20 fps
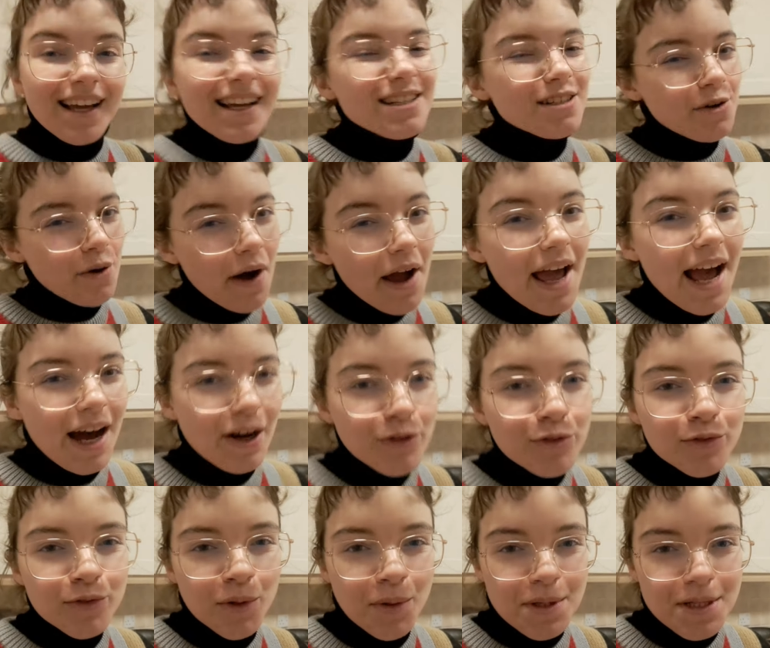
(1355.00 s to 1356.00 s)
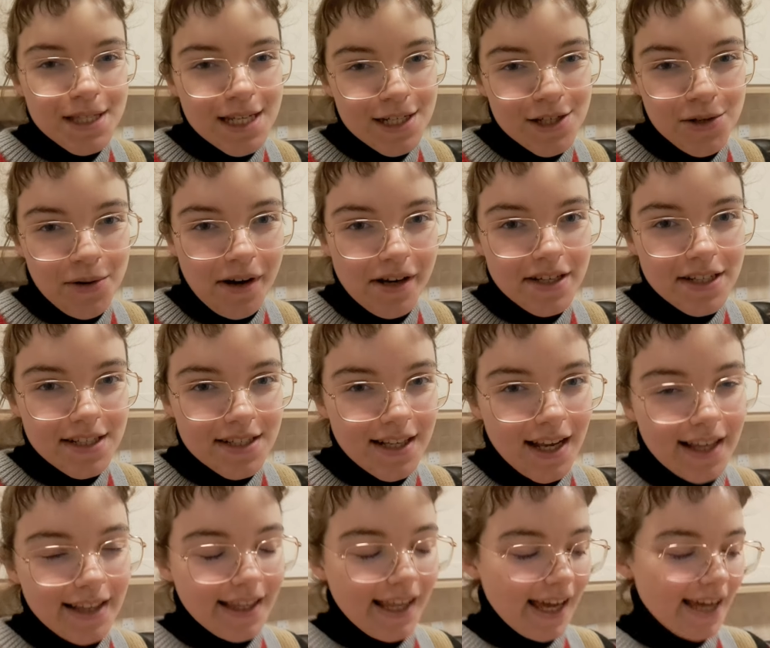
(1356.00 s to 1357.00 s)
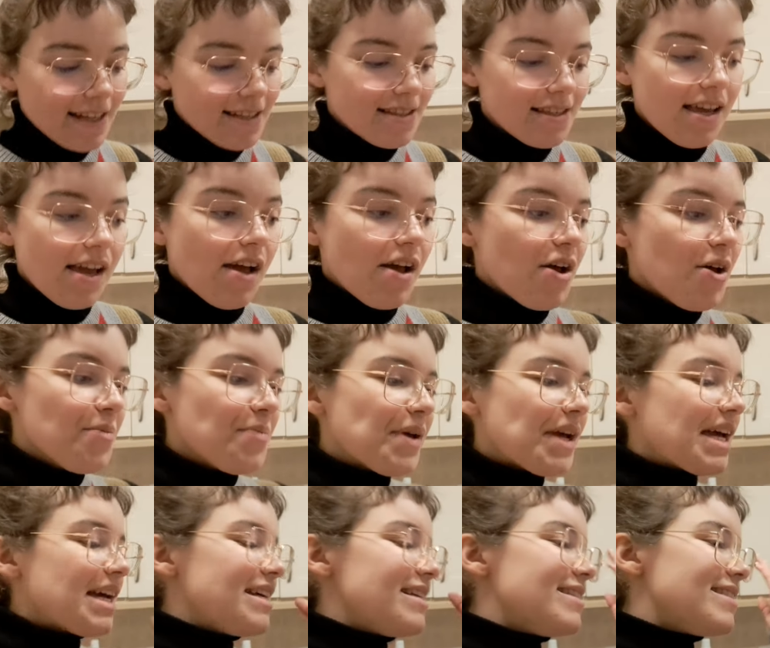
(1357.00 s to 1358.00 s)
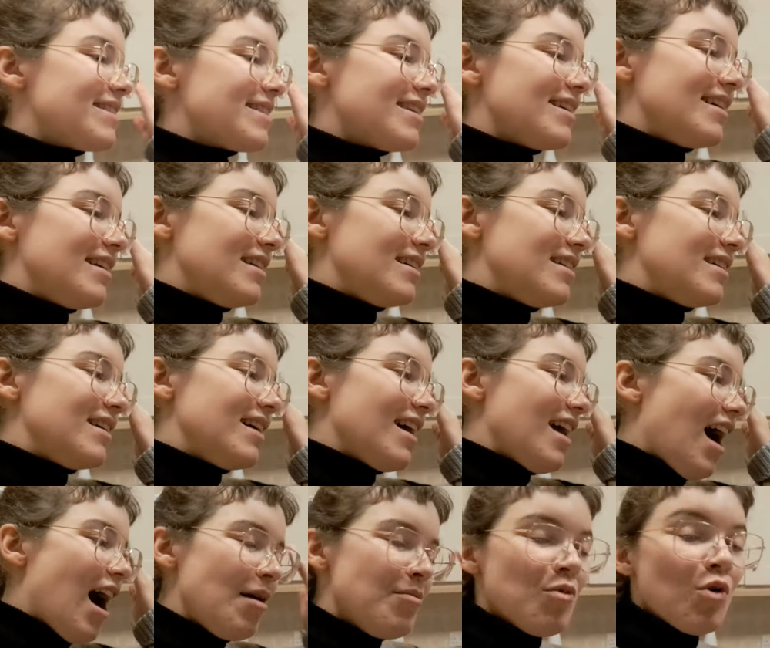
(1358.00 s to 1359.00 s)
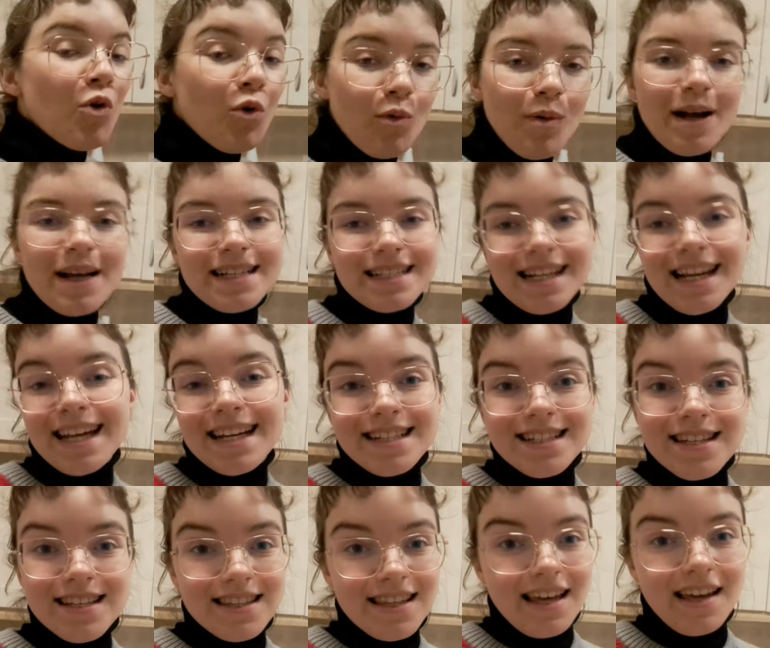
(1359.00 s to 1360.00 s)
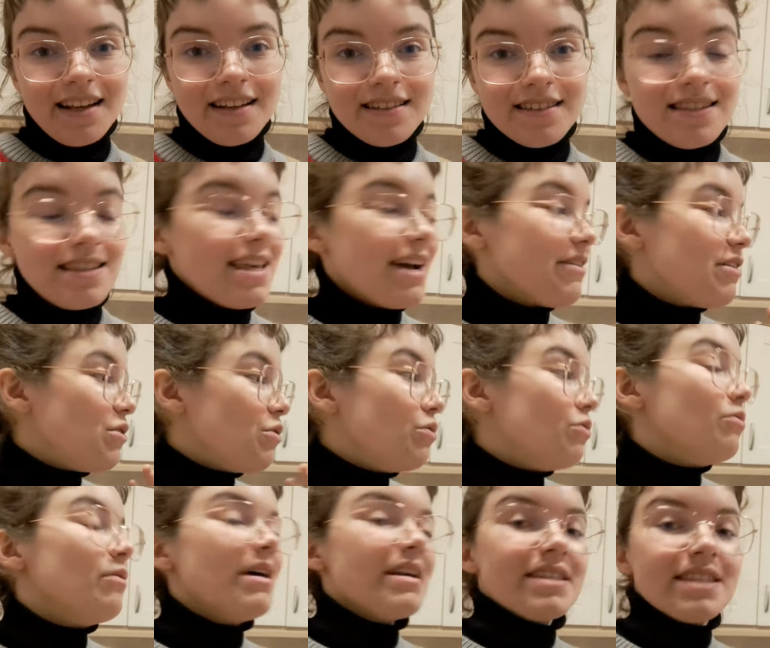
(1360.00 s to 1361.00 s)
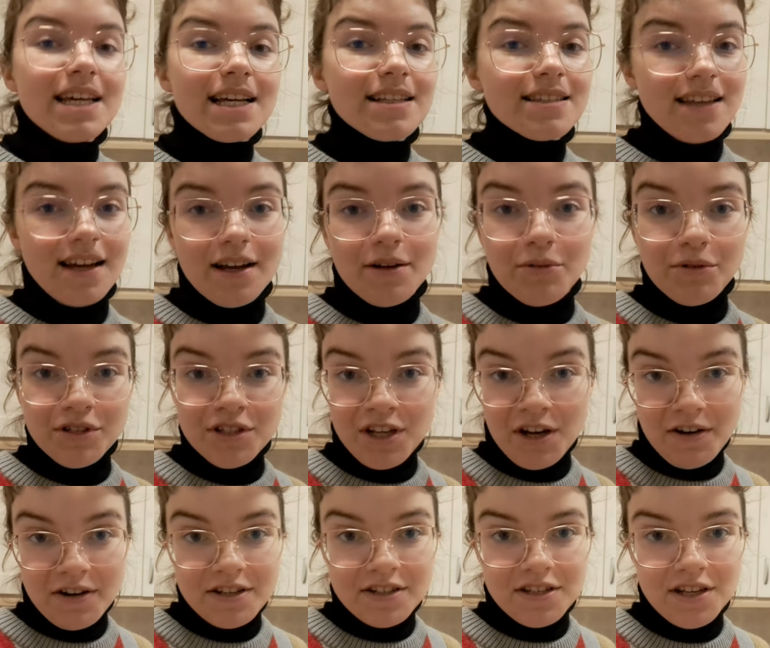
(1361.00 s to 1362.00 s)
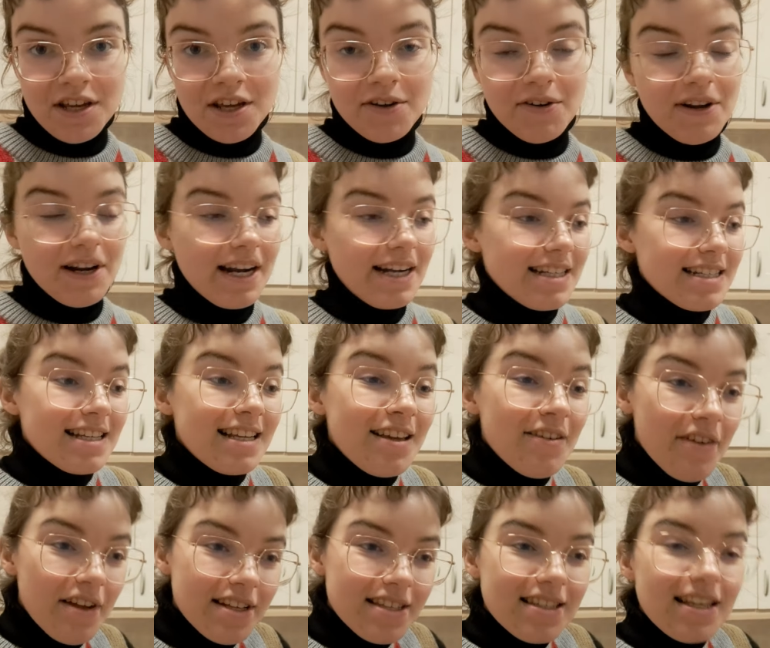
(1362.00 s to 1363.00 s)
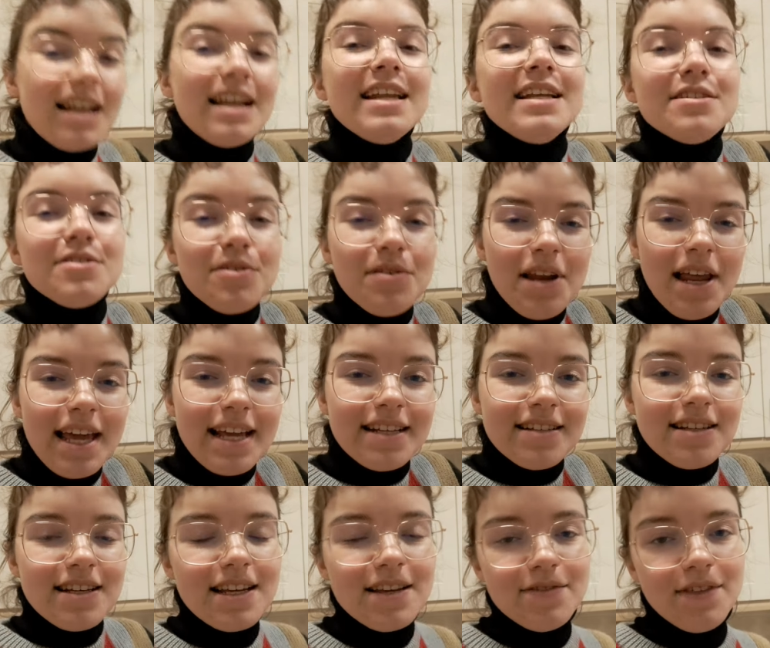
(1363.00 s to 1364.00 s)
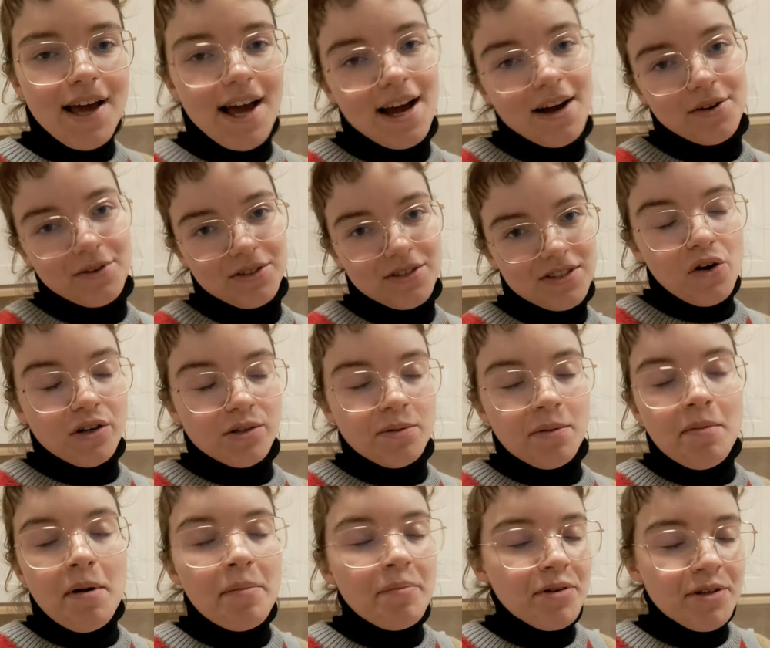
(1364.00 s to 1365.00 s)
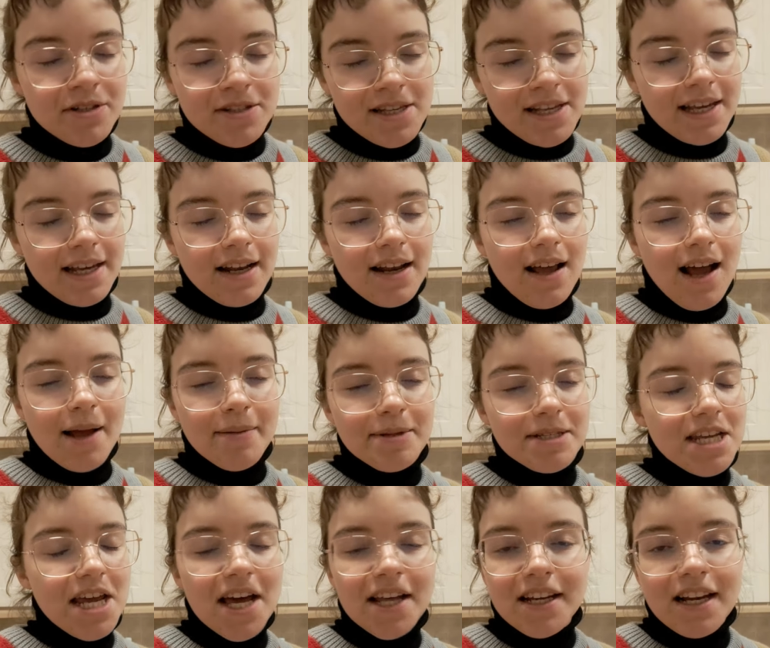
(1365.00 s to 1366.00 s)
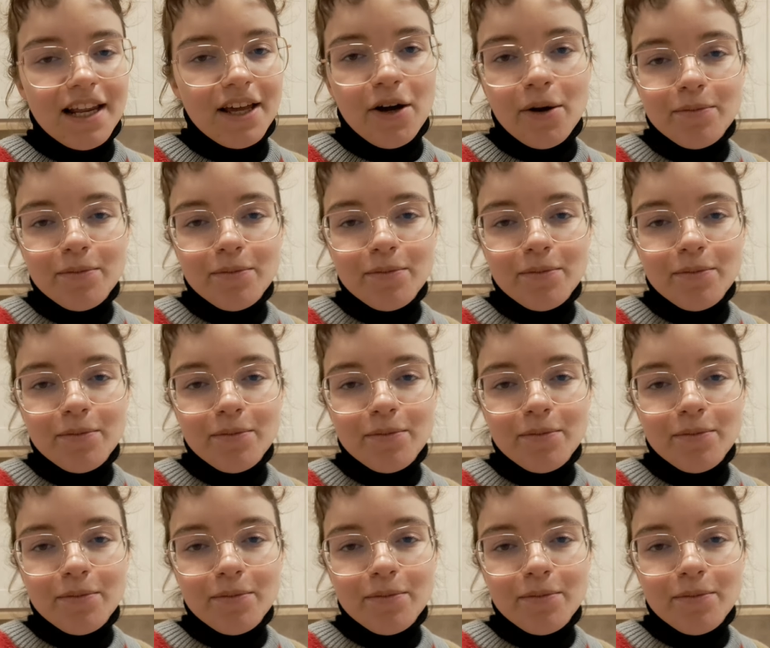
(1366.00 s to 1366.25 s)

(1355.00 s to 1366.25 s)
it's quite helpful in situations like this, because I'm always late to things. There are always things that I want to go and do, and I just leave it slightly too late to leave the house. Or as my mum puts it, I'm eternally